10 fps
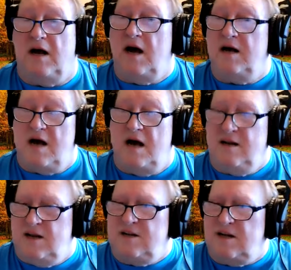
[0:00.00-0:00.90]
a
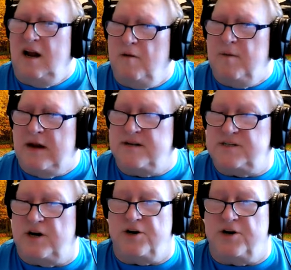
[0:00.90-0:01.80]
little bit
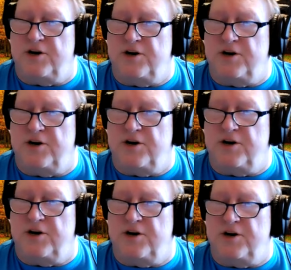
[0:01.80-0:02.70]
assert your
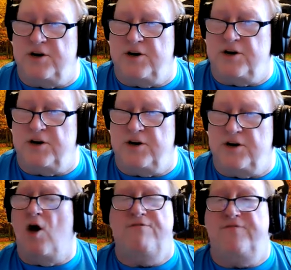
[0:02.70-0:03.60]

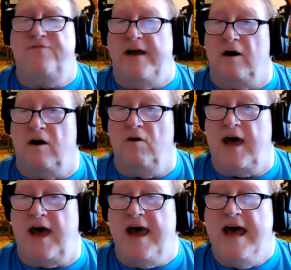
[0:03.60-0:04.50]
no fear.
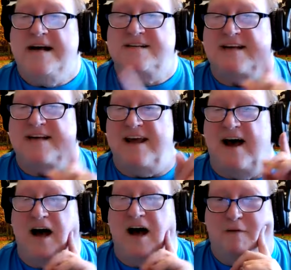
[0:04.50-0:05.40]
Okay. See,
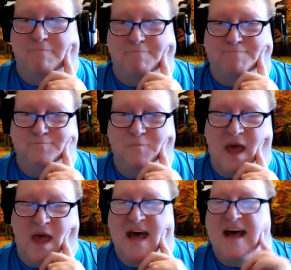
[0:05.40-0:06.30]

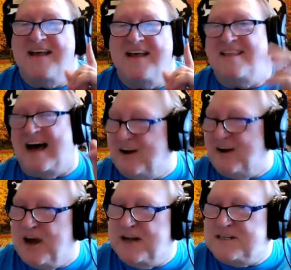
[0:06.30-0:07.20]
that there
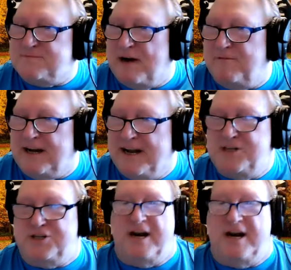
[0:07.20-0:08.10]
again, it's my
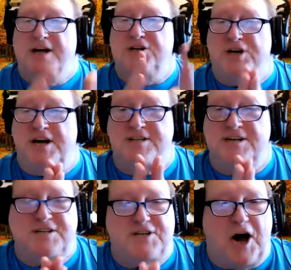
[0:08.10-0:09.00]
religion.
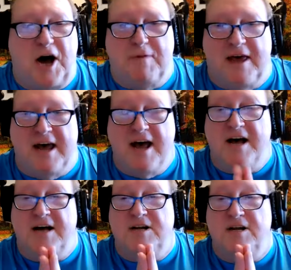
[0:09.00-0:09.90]
Jesus taught me,
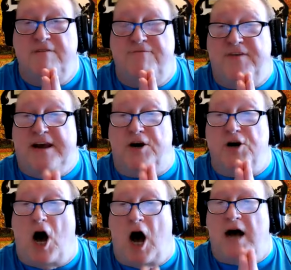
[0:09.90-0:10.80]
fear
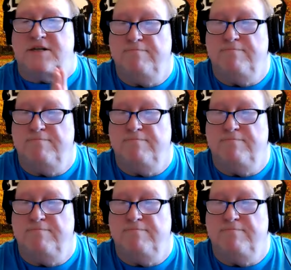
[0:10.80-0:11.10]
not.